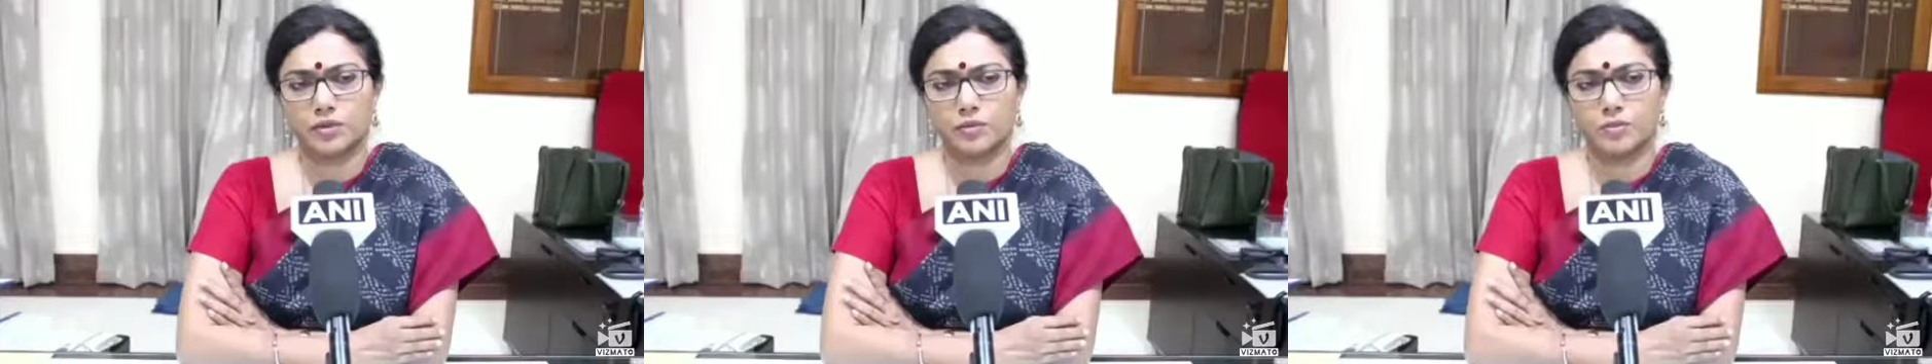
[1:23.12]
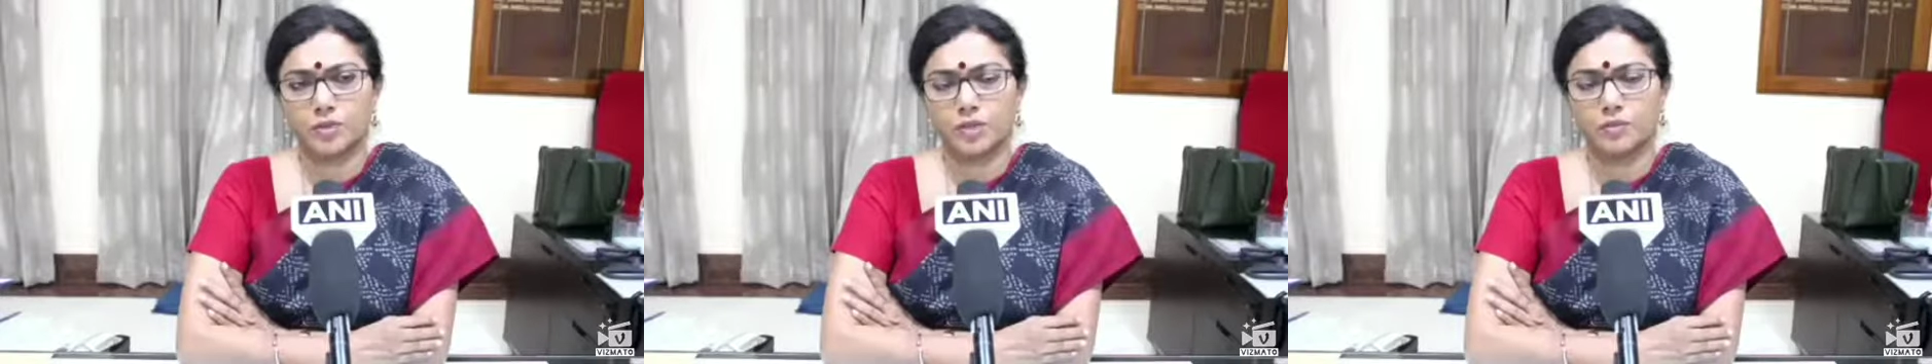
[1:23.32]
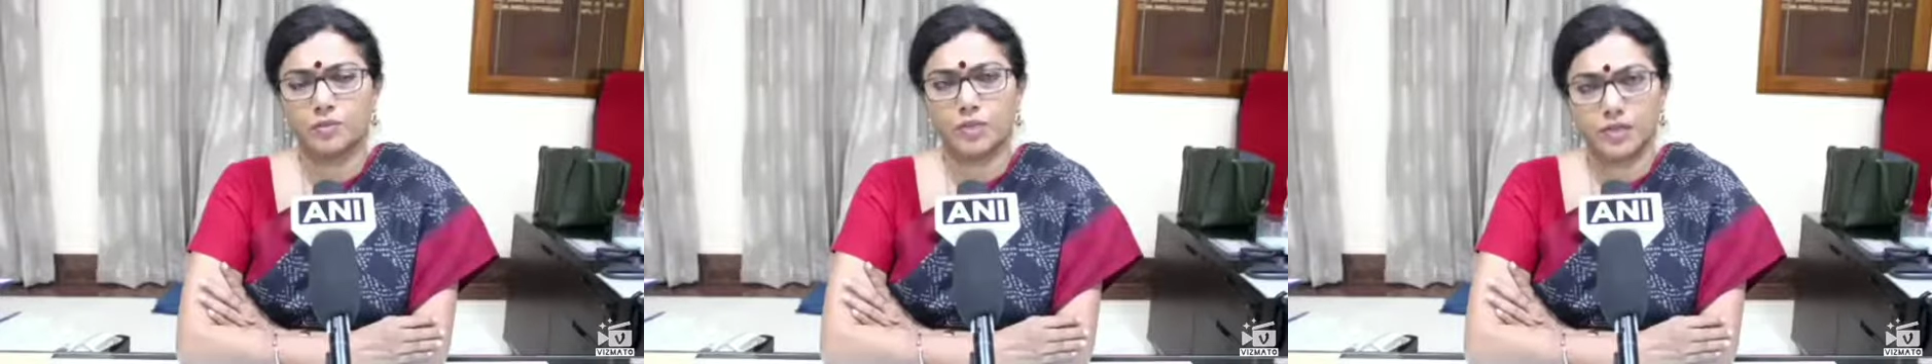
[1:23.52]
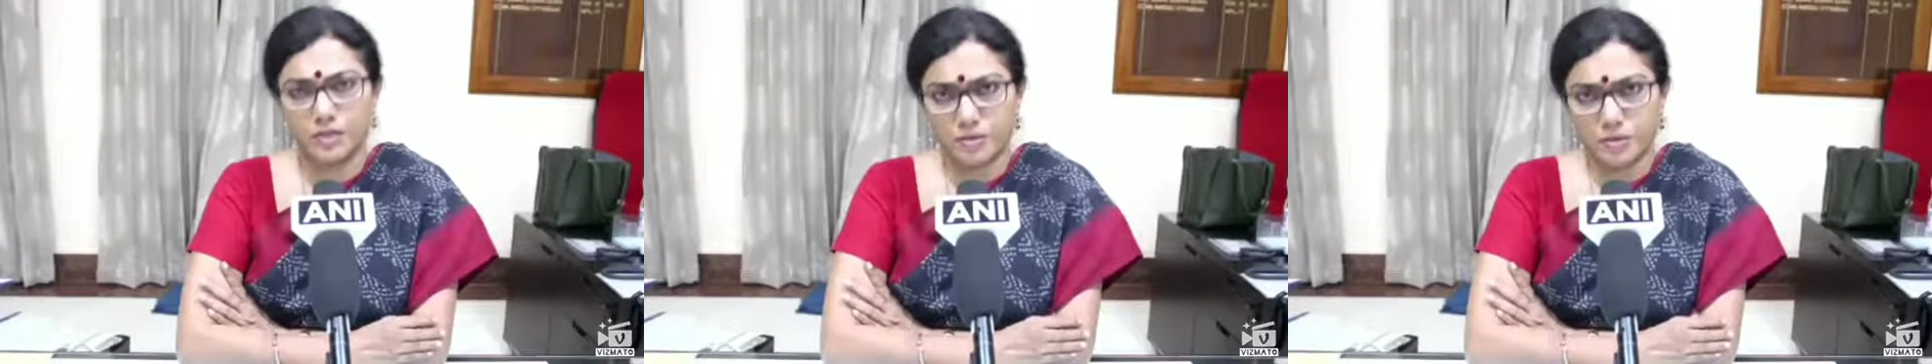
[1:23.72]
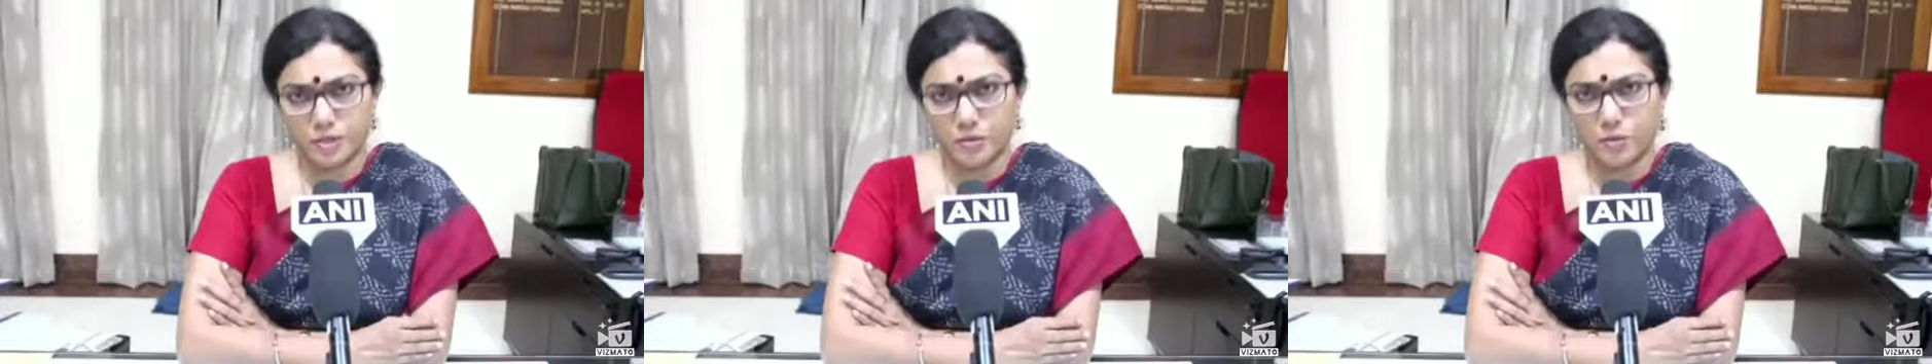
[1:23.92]
from the
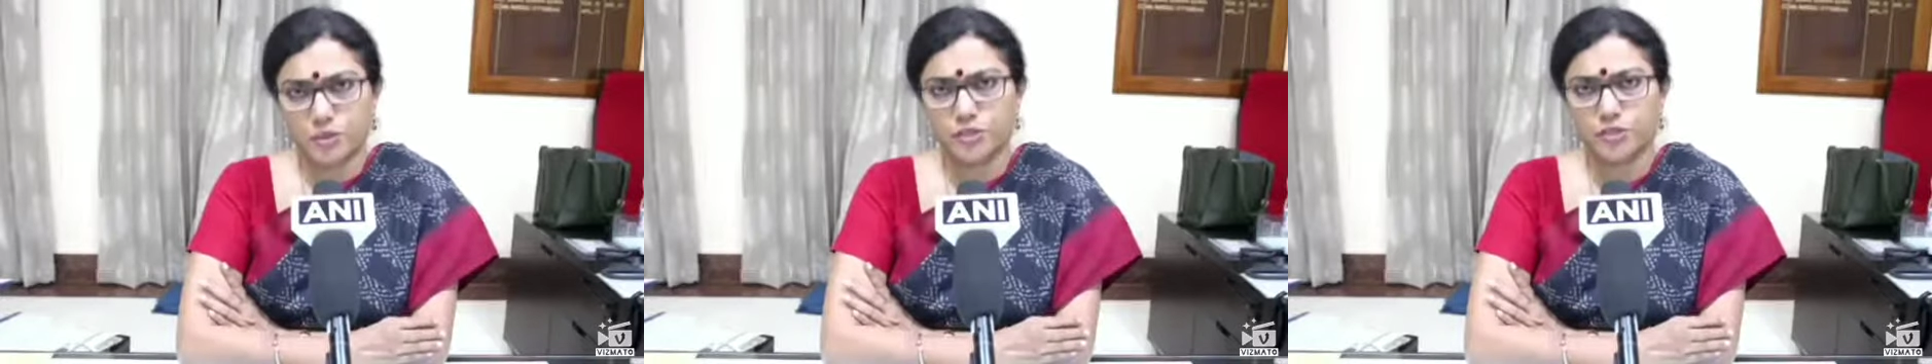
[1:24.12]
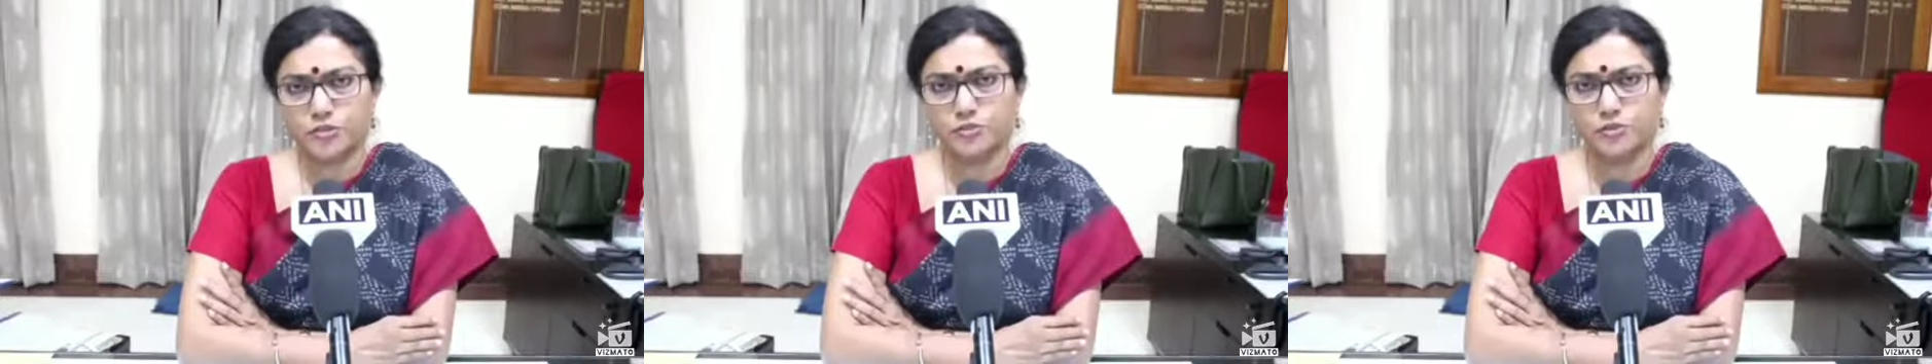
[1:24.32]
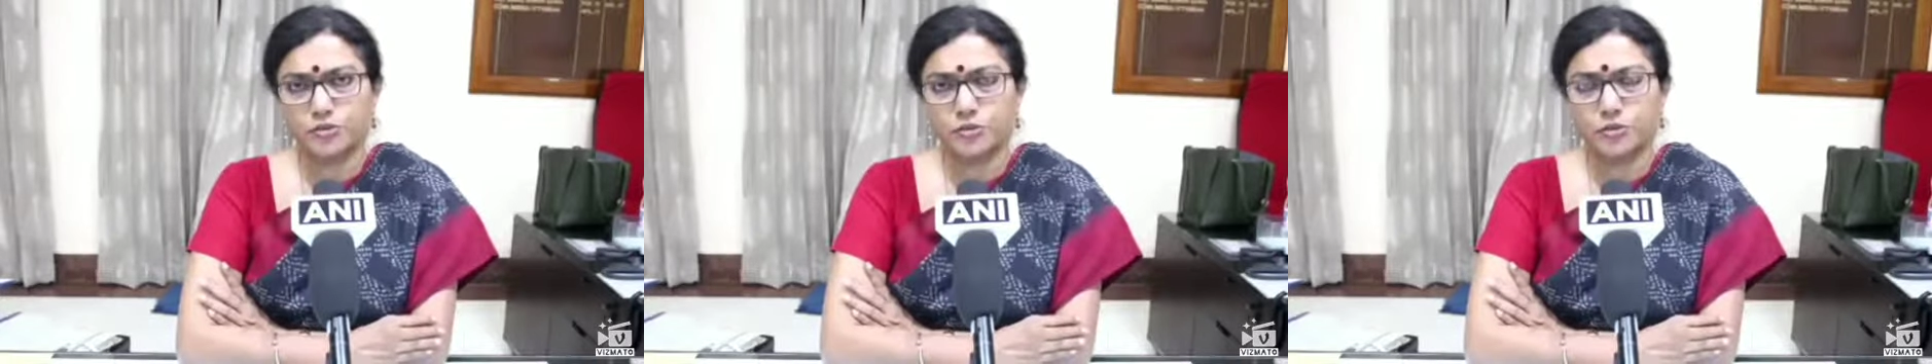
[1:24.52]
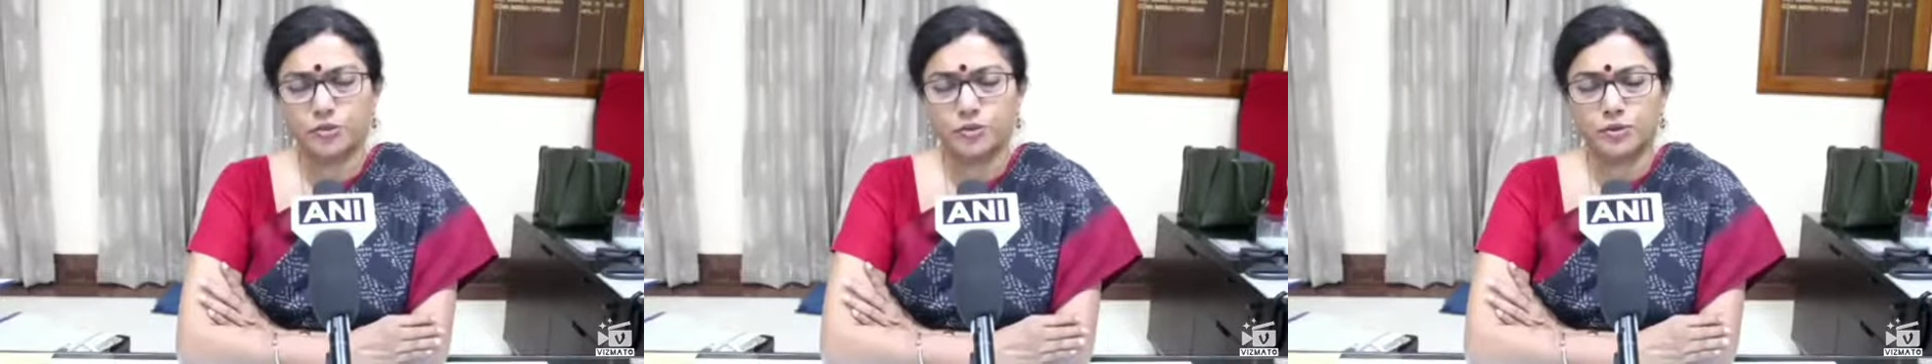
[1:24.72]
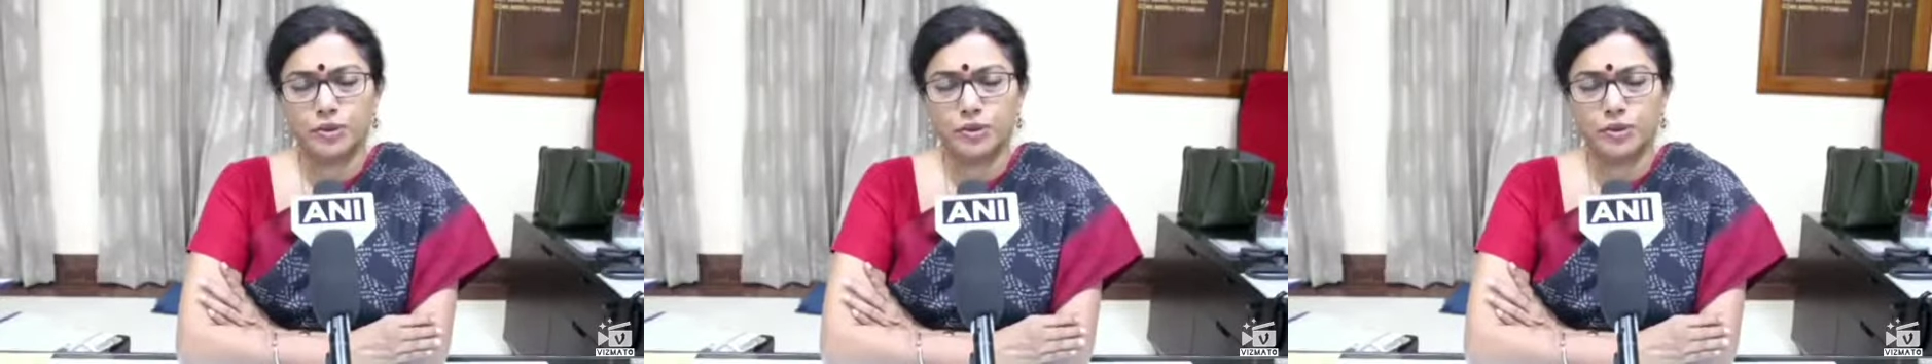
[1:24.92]
pilgrimage point of view